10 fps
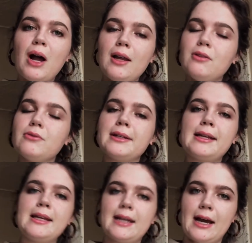I don't really
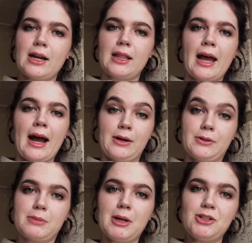get out of the
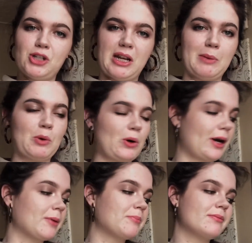house much
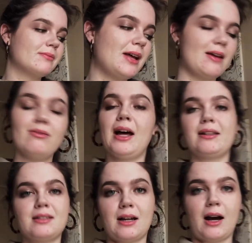anymore, if
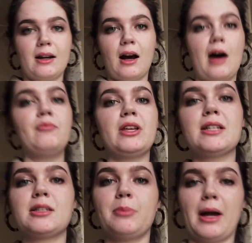that's not
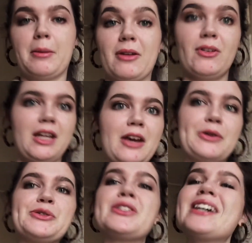obvious by my
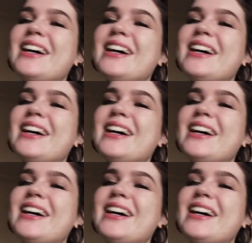videos.